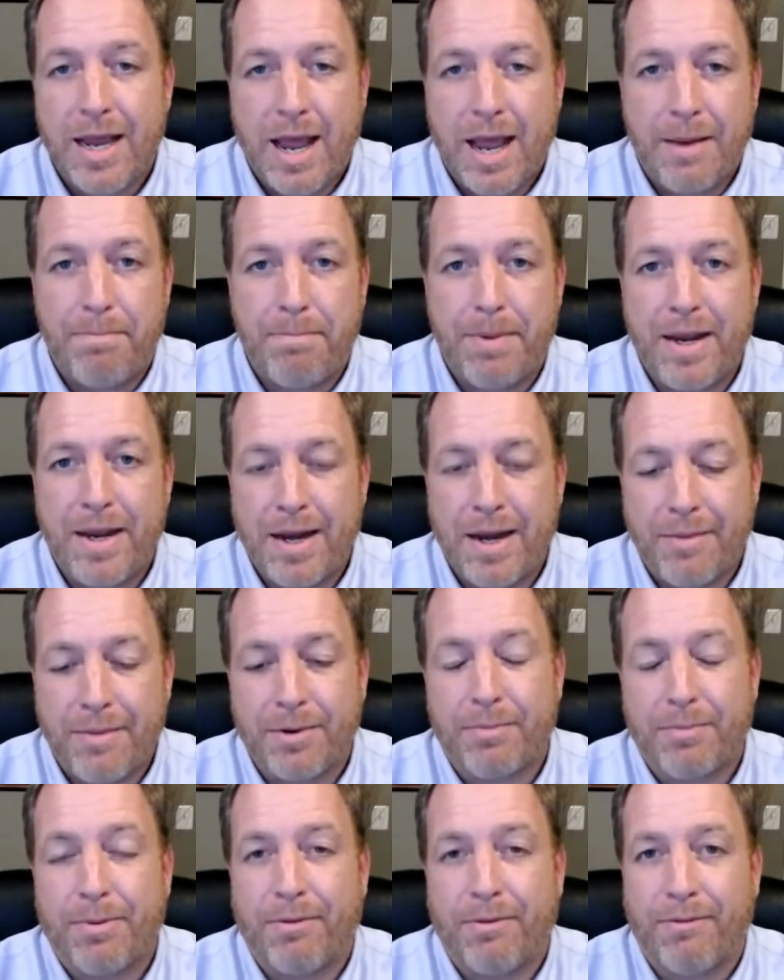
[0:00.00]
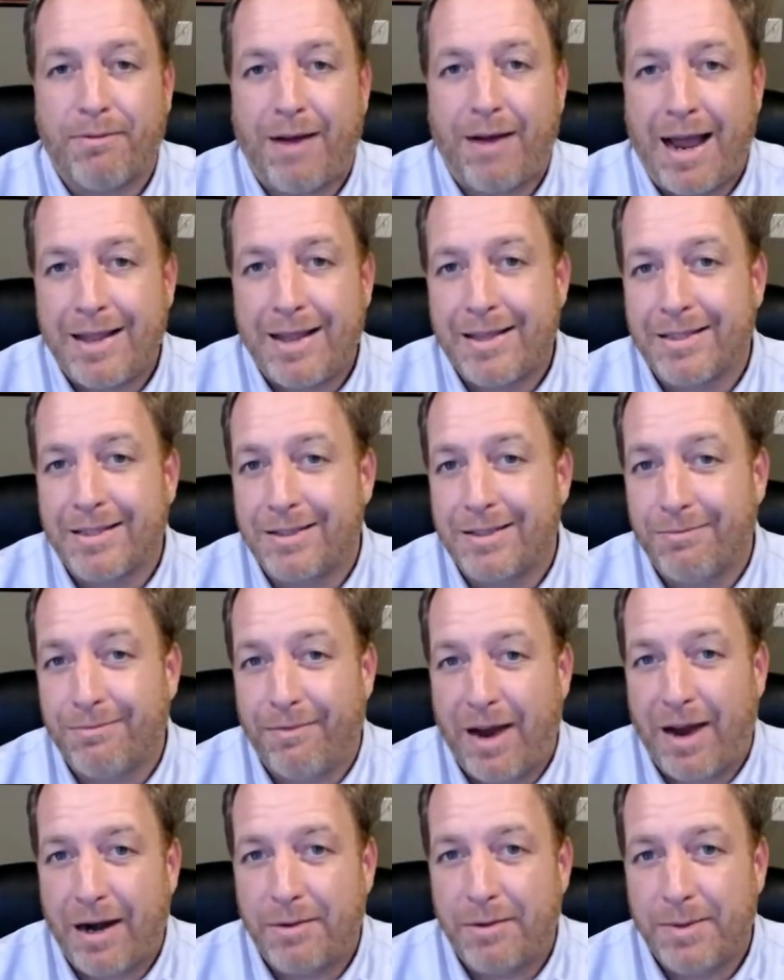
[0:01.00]
And being able to provide this
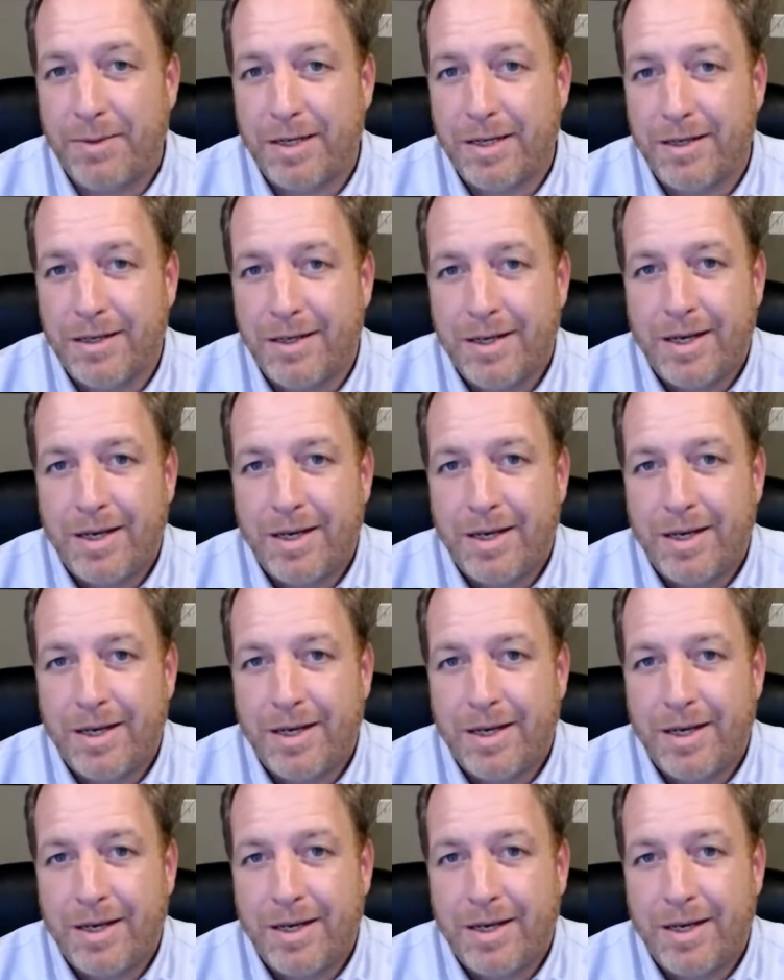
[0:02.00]
environment